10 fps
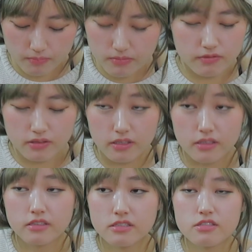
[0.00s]
I'm not even
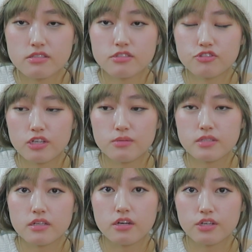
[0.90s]
kidding. He just straight up
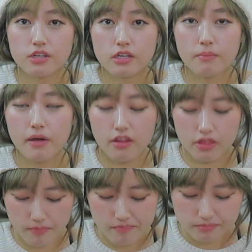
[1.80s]
said, are you good at math?
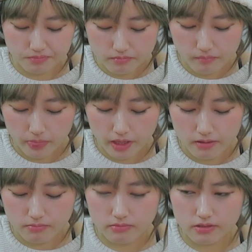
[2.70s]

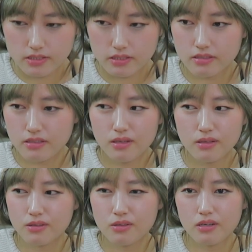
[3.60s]
I'm just like,
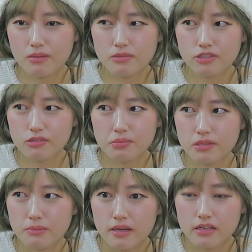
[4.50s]
oh, no, I'm actually
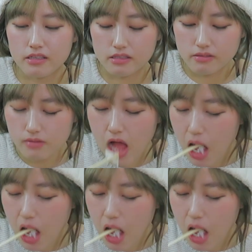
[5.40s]
pretty bad at it.